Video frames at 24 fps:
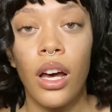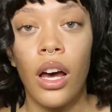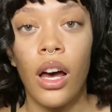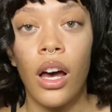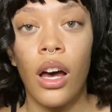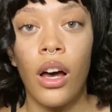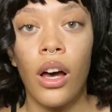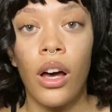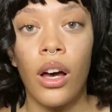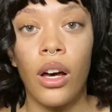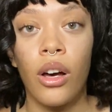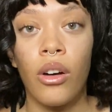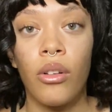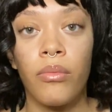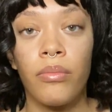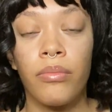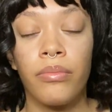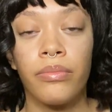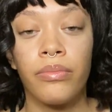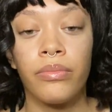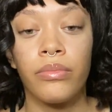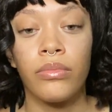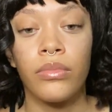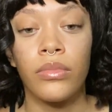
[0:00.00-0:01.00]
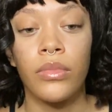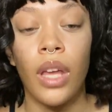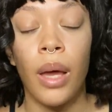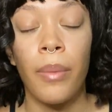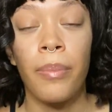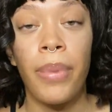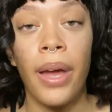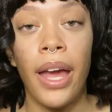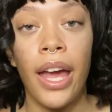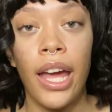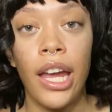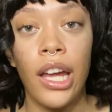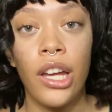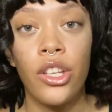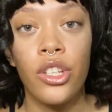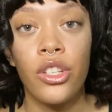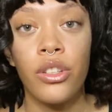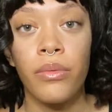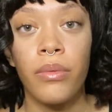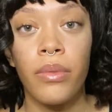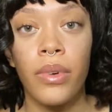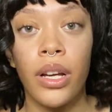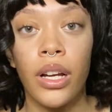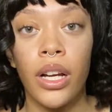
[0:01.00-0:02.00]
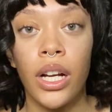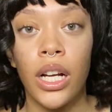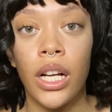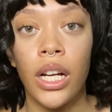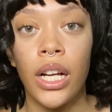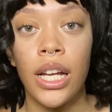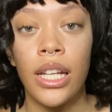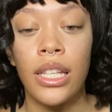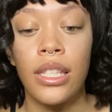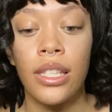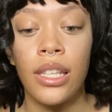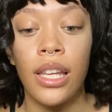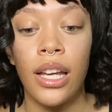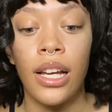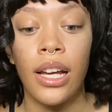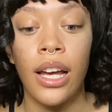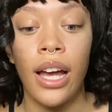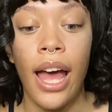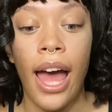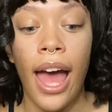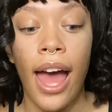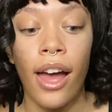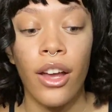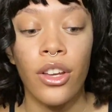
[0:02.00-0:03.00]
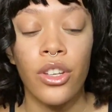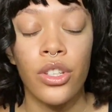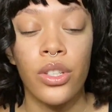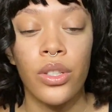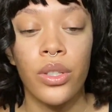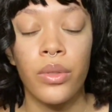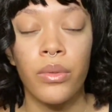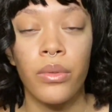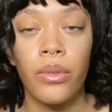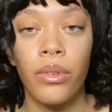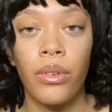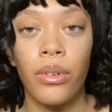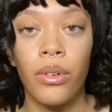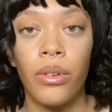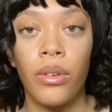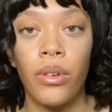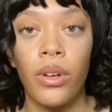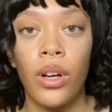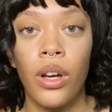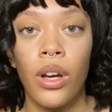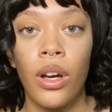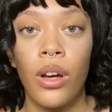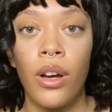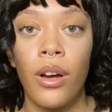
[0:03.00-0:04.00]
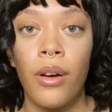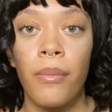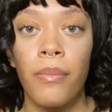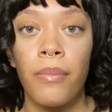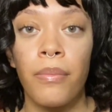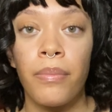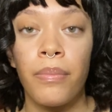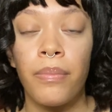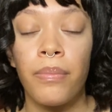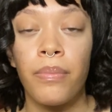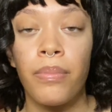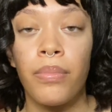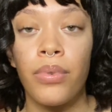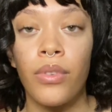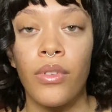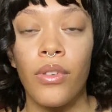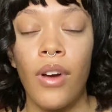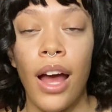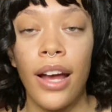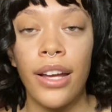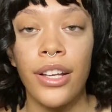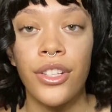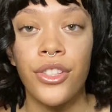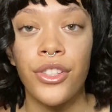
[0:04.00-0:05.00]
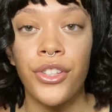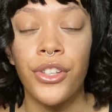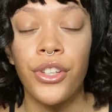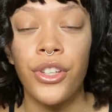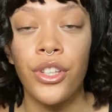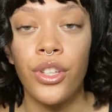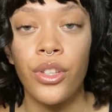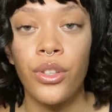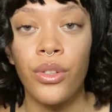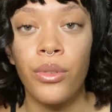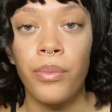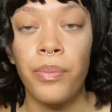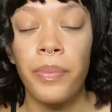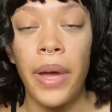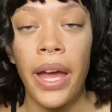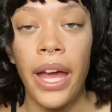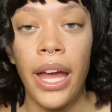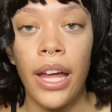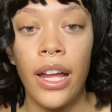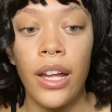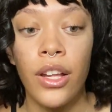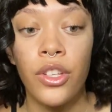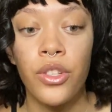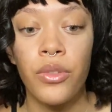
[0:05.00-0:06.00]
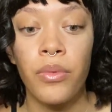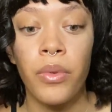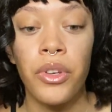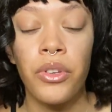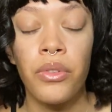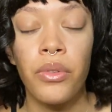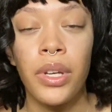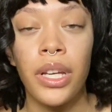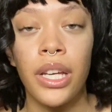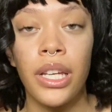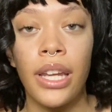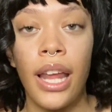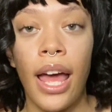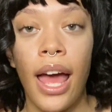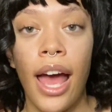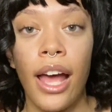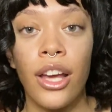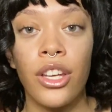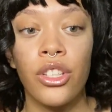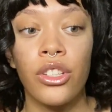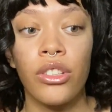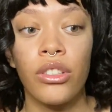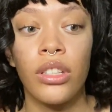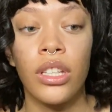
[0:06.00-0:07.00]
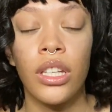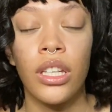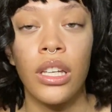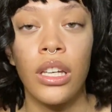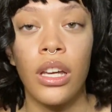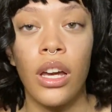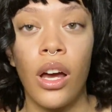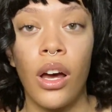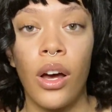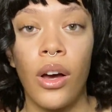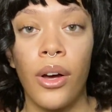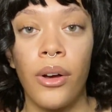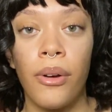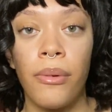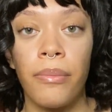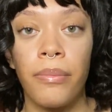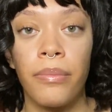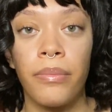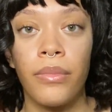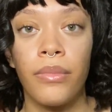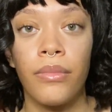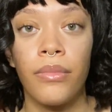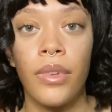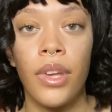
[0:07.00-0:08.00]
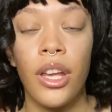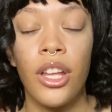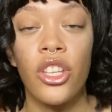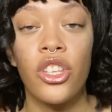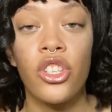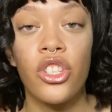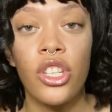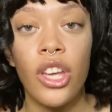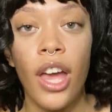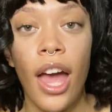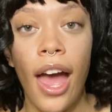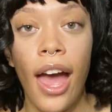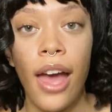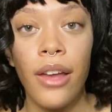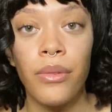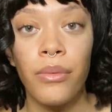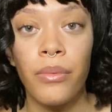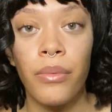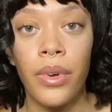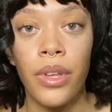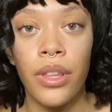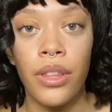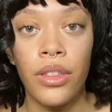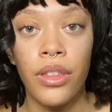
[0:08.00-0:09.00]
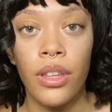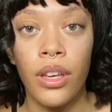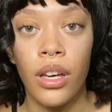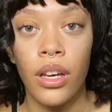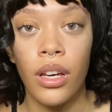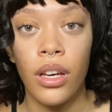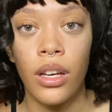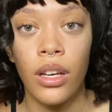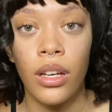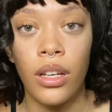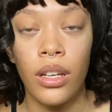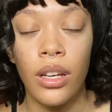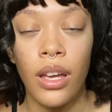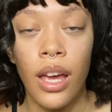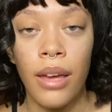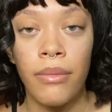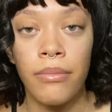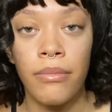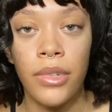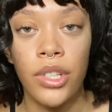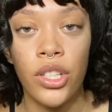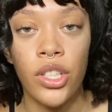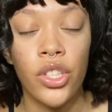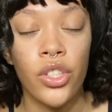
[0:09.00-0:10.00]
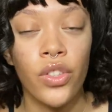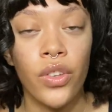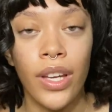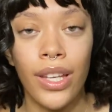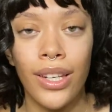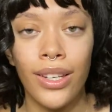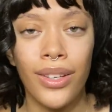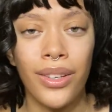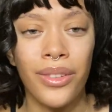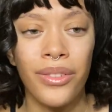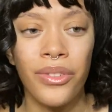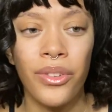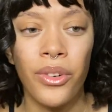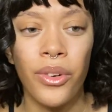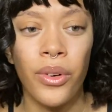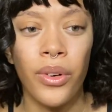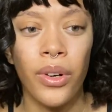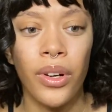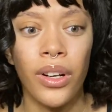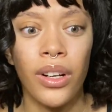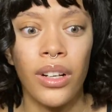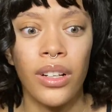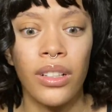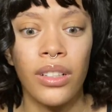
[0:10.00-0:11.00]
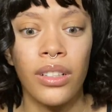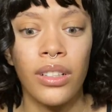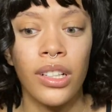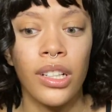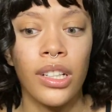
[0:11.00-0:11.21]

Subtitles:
a page where it's like an actual ProctorU page where you can actually chat with administrative or